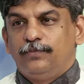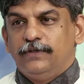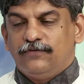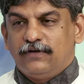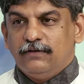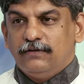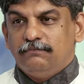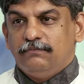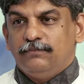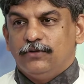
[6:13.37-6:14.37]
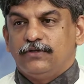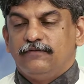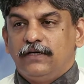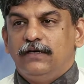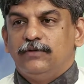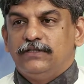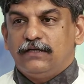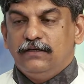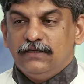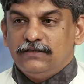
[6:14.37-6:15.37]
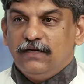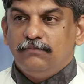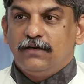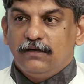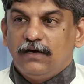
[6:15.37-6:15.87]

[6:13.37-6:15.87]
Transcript: rupees for a portion of idli with chutney and sambar,